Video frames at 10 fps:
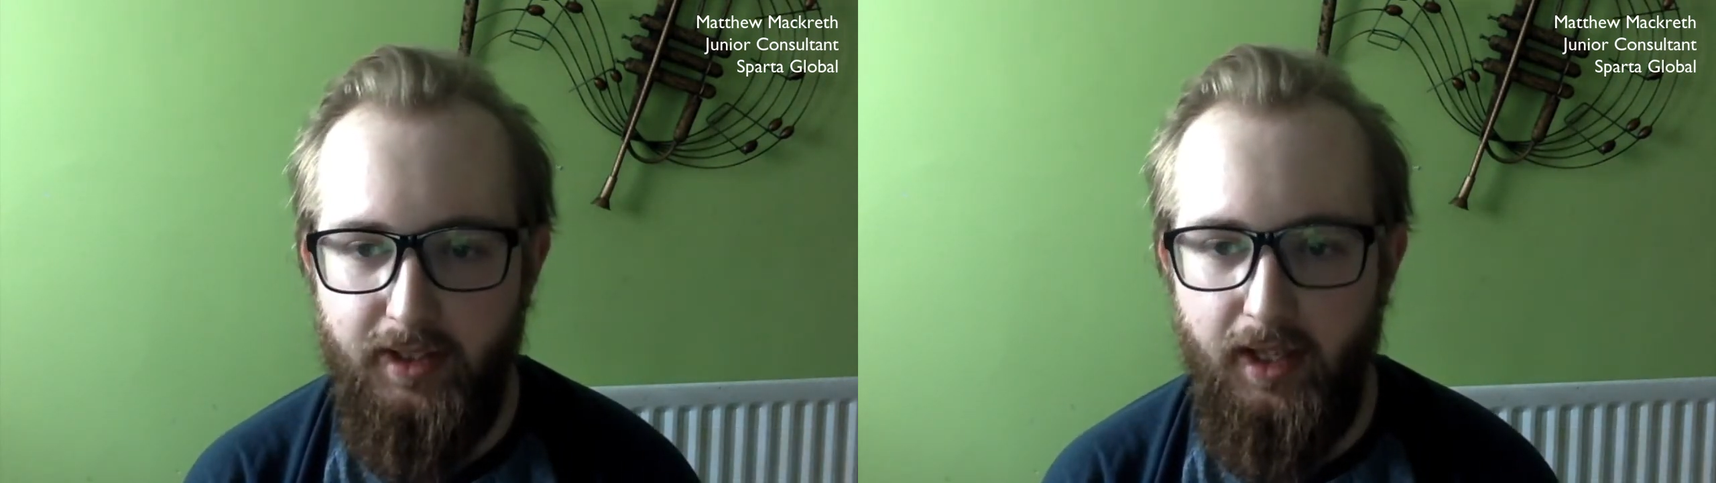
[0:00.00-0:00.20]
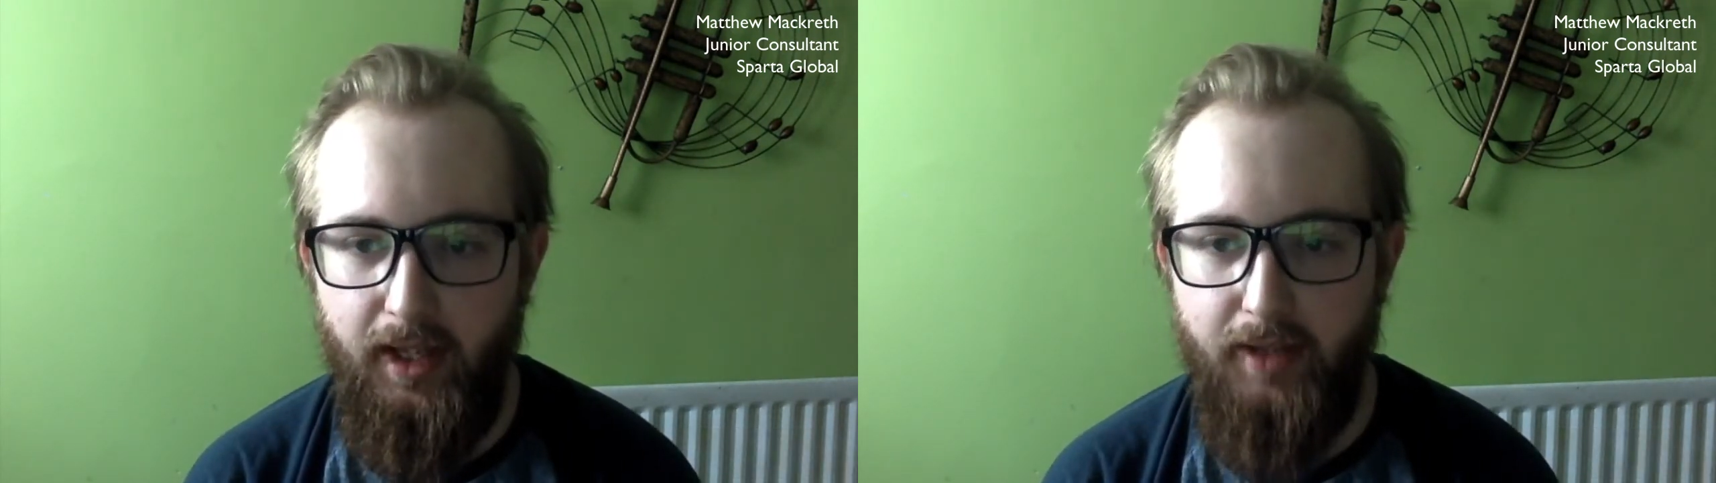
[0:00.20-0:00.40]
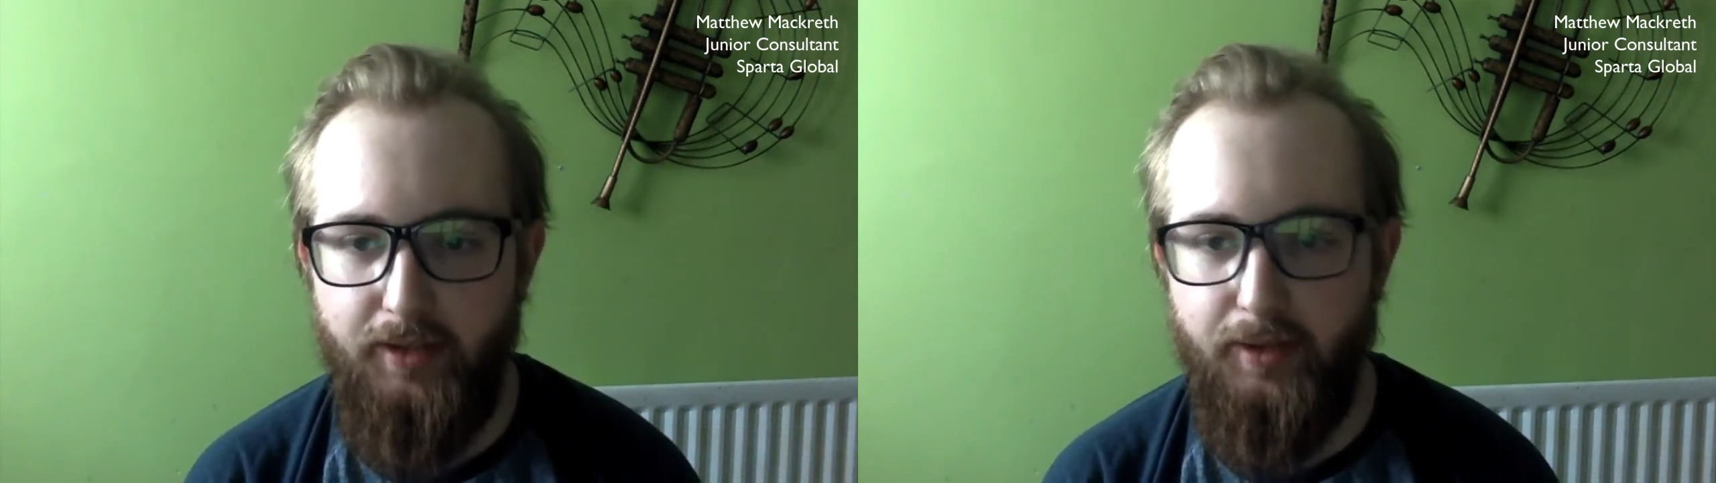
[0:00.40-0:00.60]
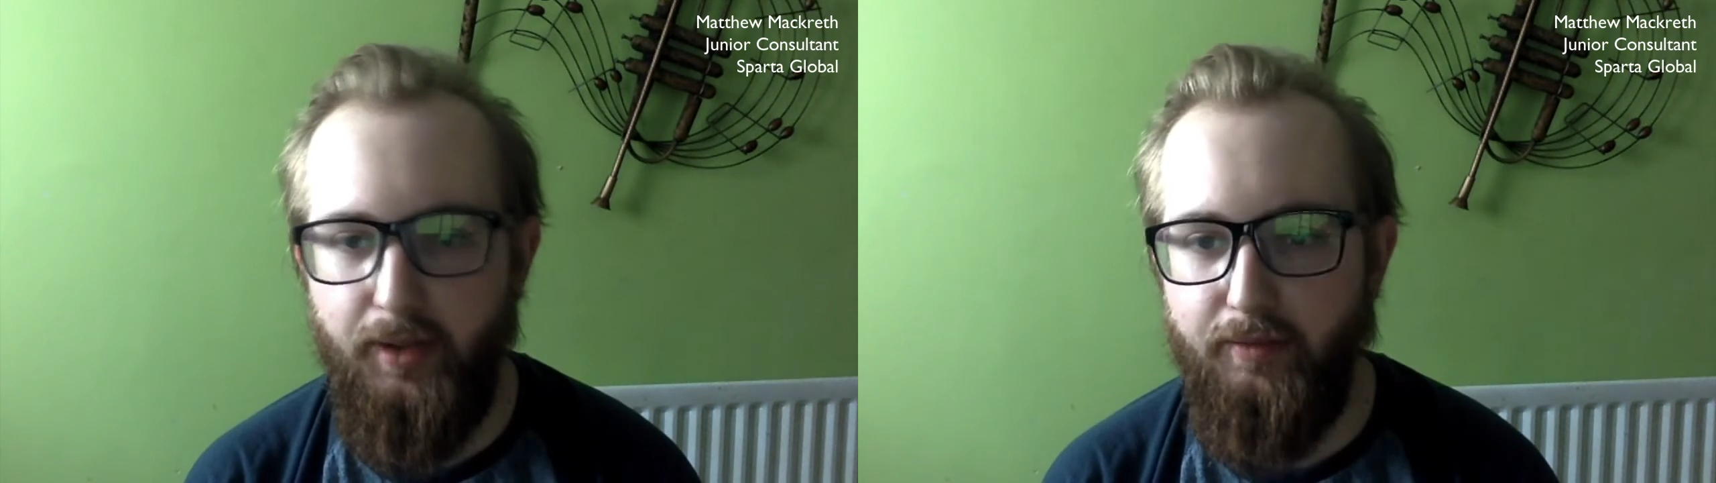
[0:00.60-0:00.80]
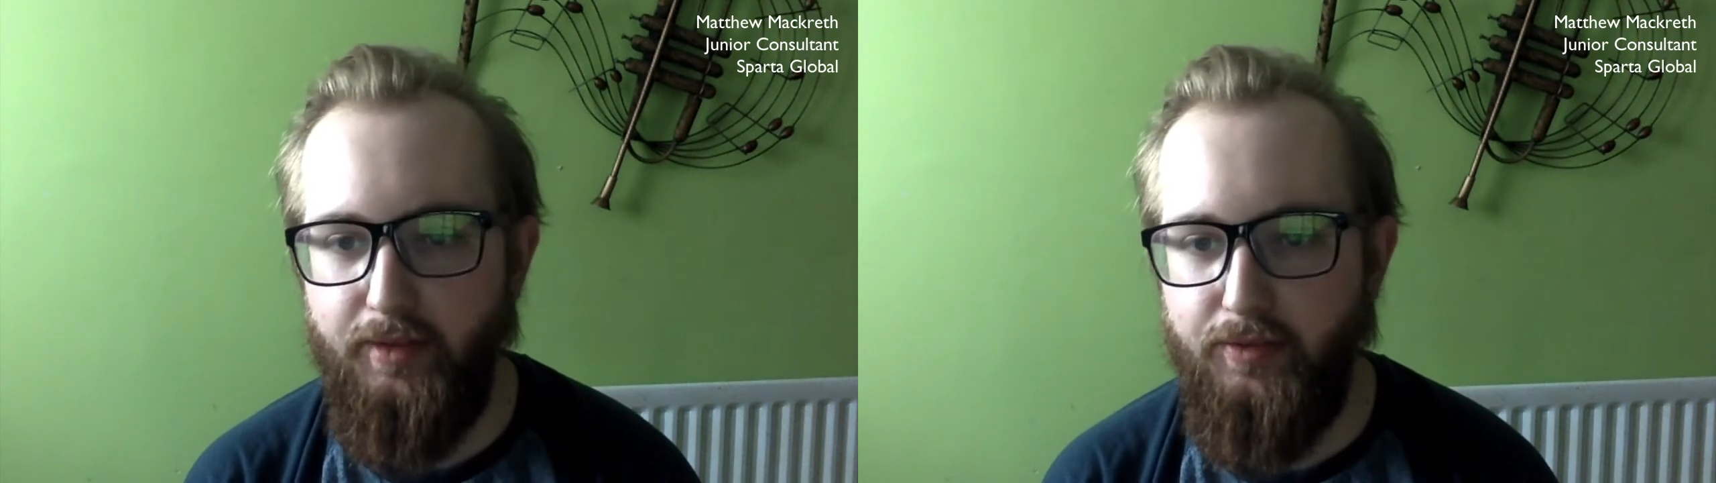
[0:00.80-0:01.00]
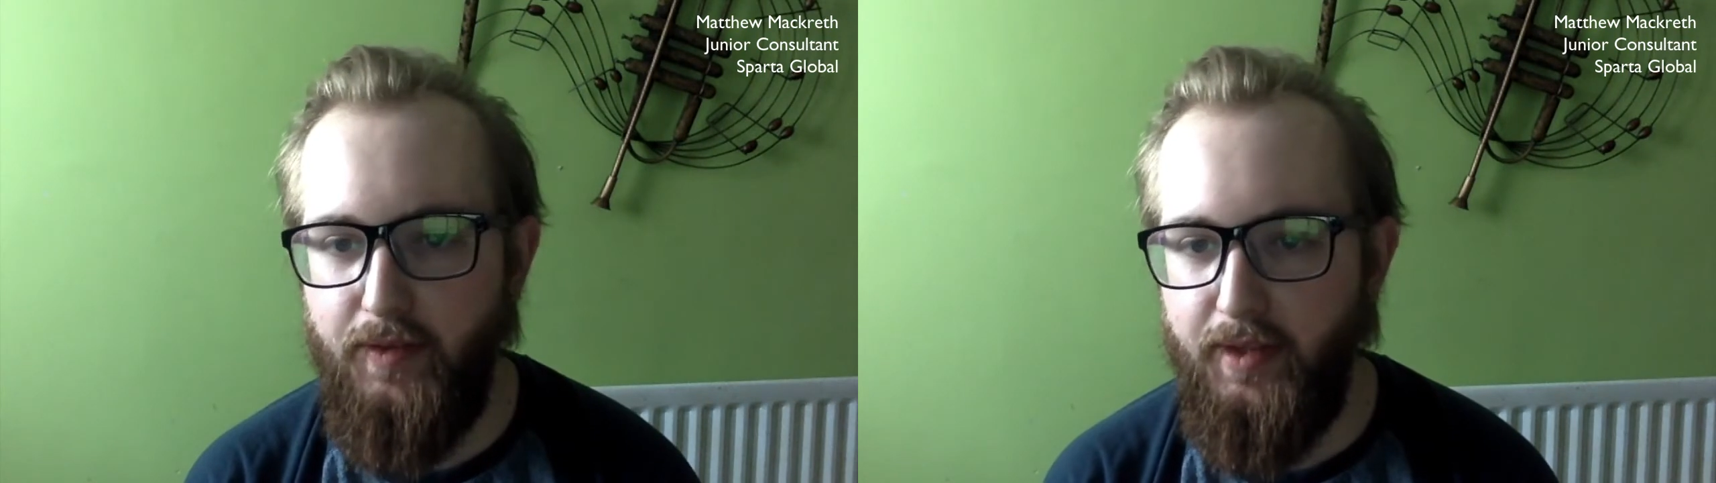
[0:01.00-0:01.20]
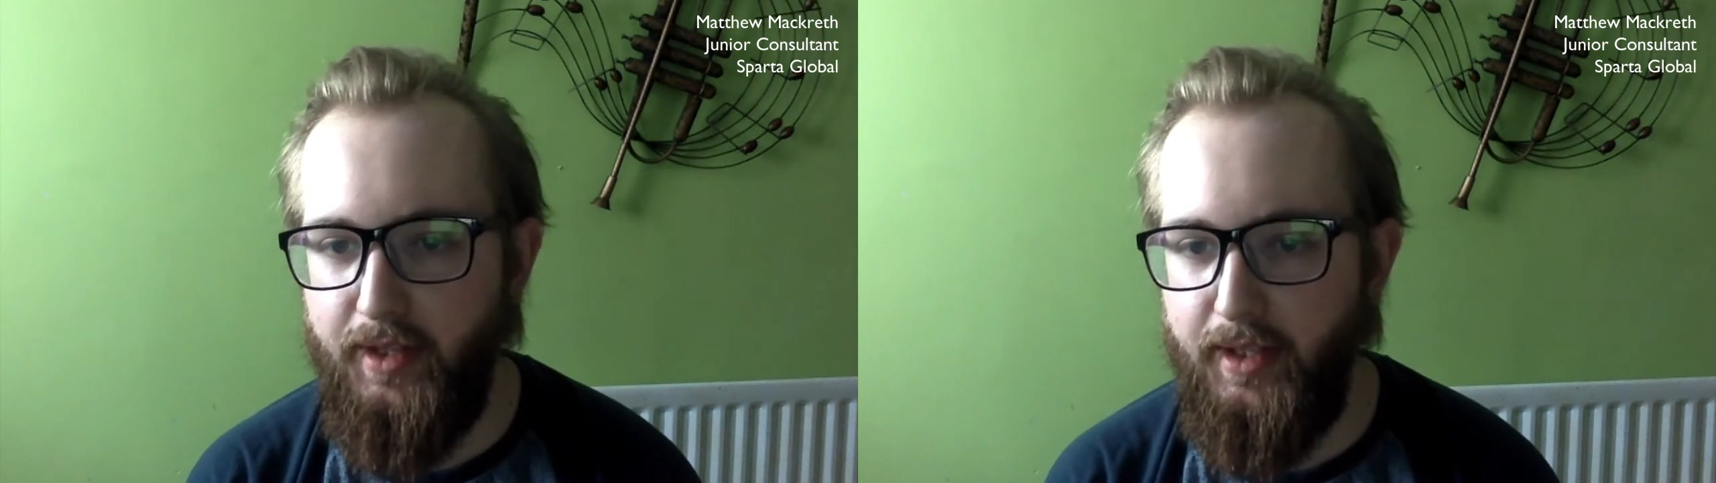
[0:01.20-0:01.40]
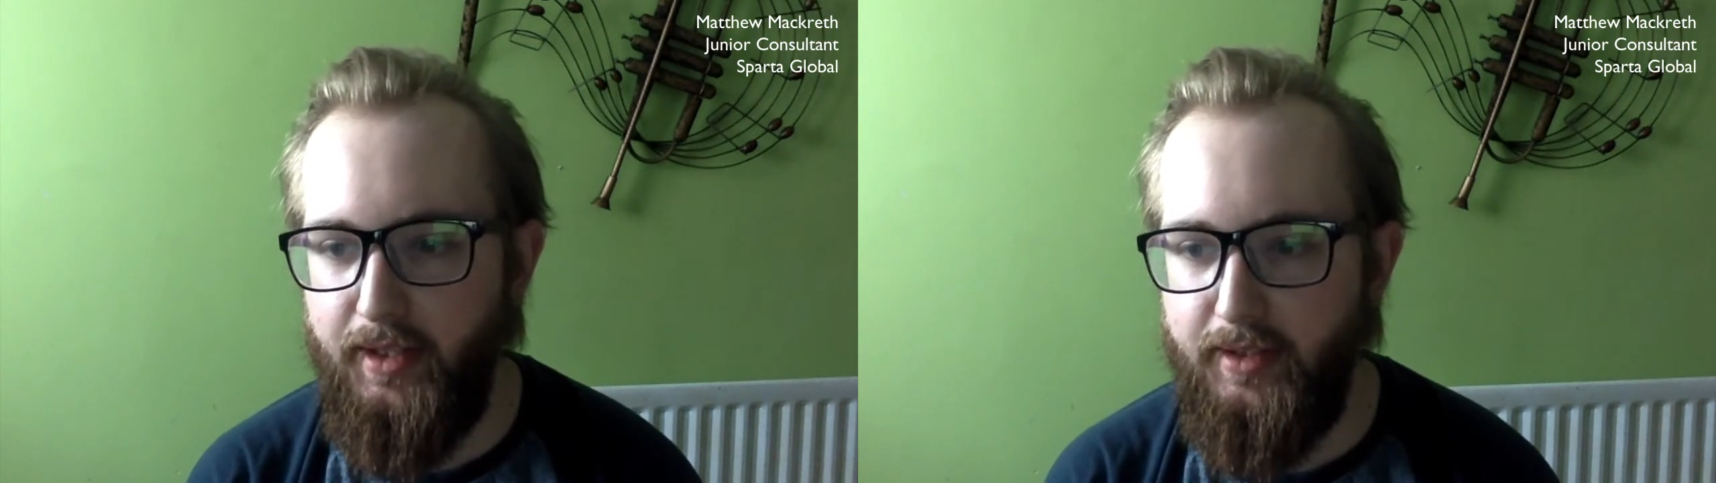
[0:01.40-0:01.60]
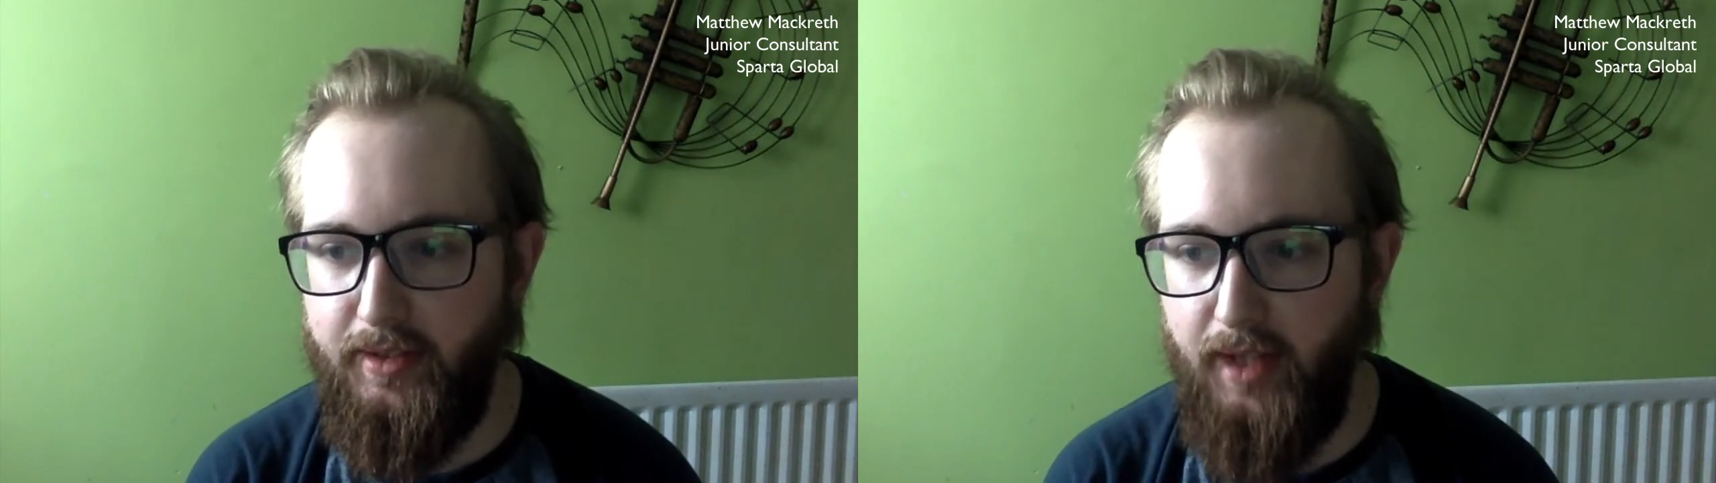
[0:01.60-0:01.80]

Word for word: Uh, do a lot of different things.